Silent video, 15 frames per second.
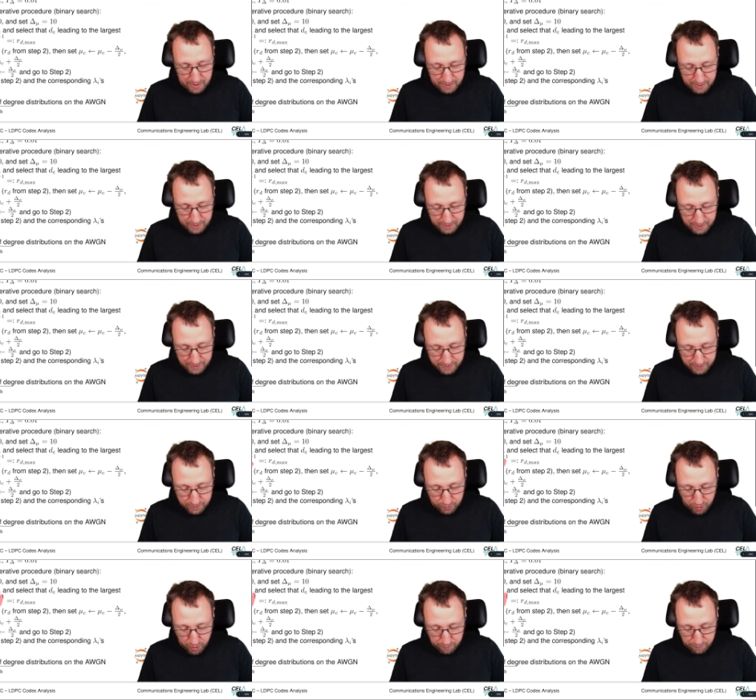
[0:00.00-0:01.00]
this
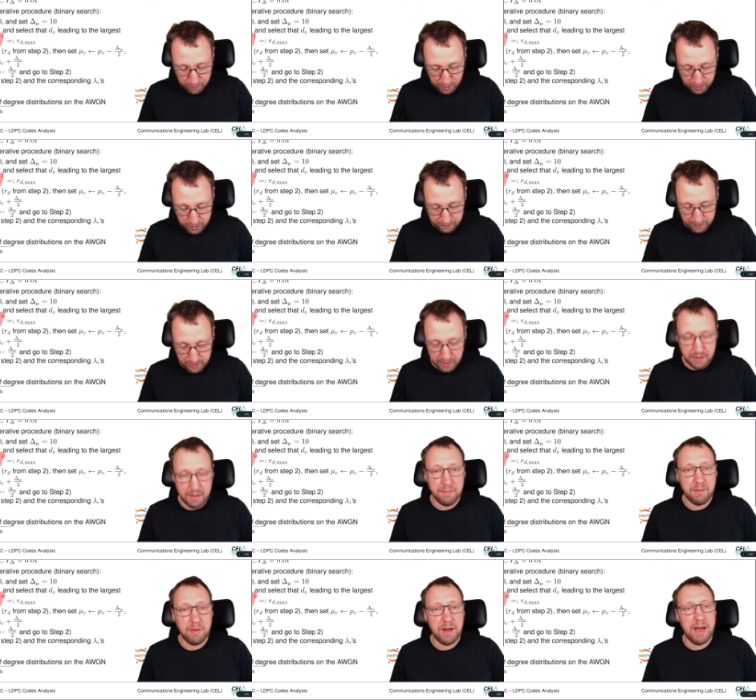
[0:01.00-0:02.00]
term, because of the
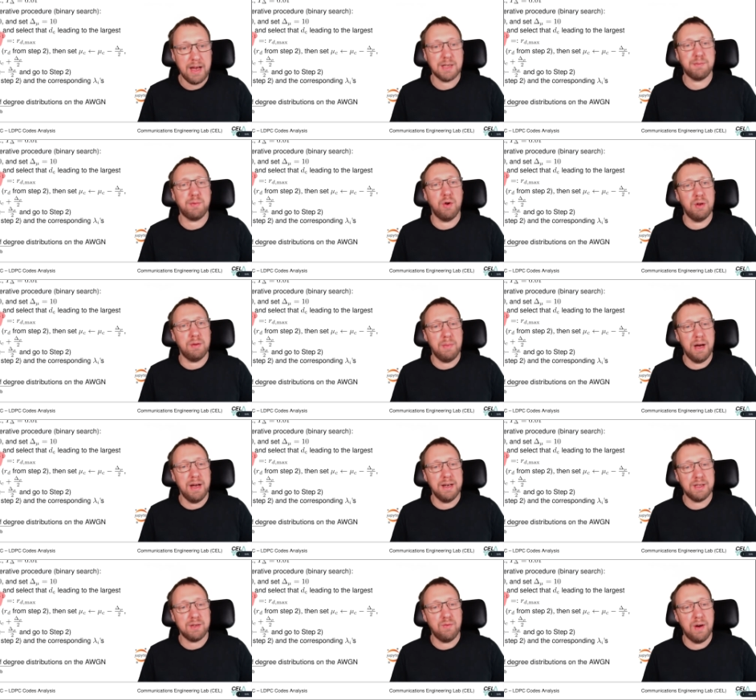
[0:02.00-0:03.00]
exponent
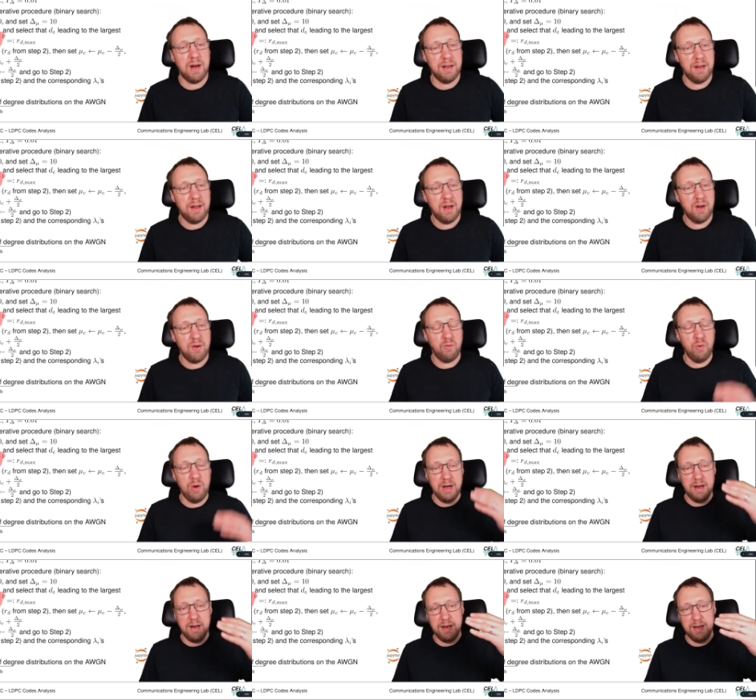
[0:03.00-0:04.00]
-1, will
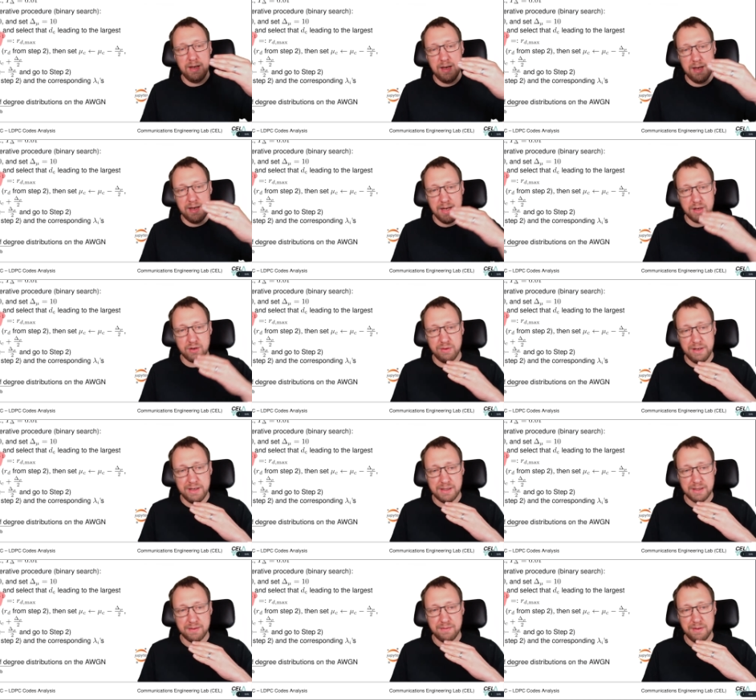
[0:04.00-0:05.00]

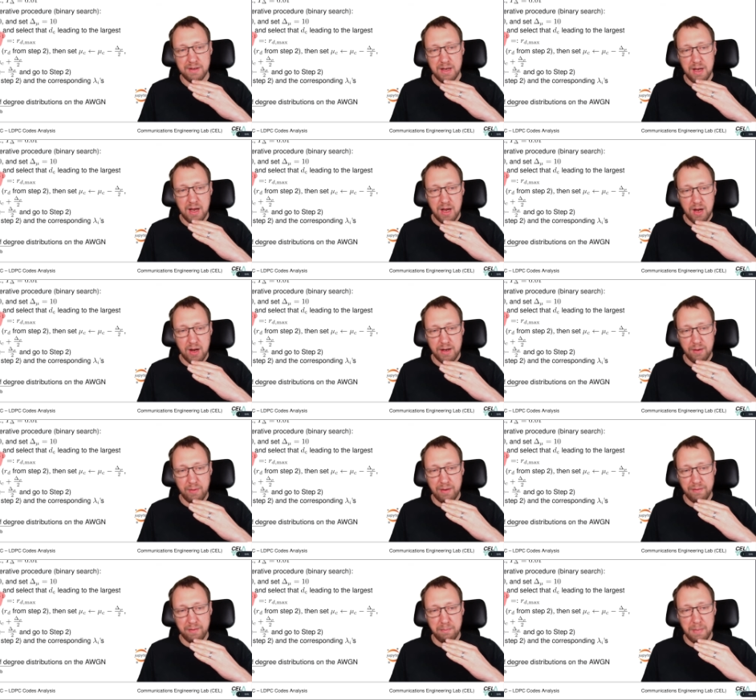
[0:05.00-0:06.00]
decrease. Then we
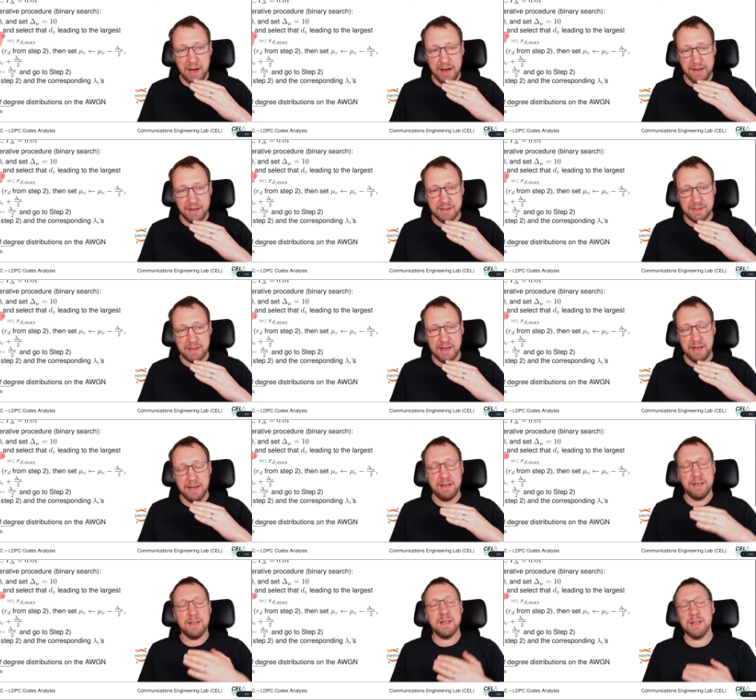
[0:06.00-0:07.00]
have a minus
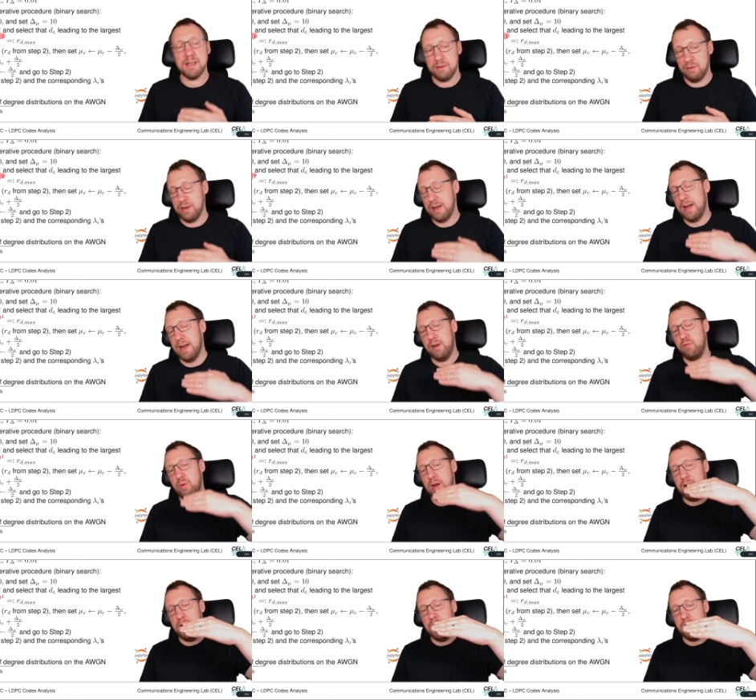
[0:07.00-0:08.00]
sign, so the rate
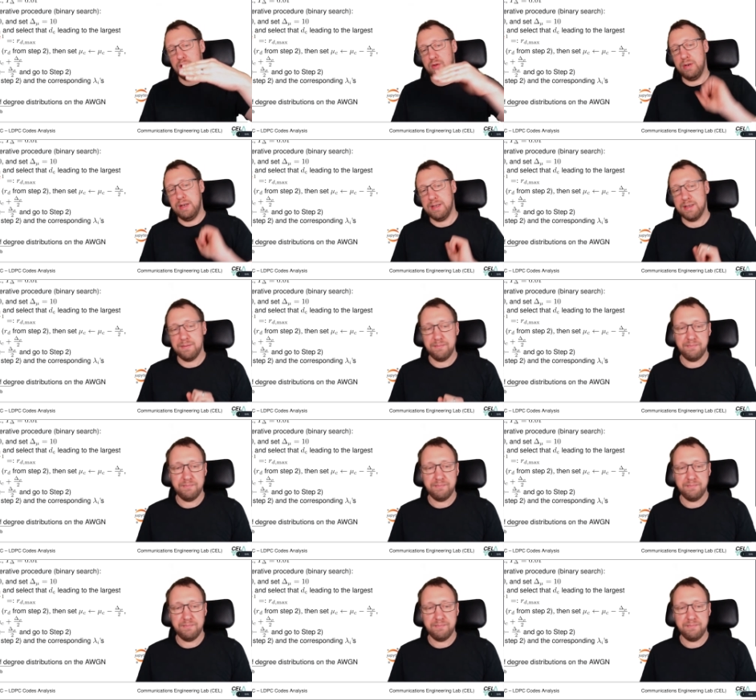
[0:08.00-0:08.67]
will increase.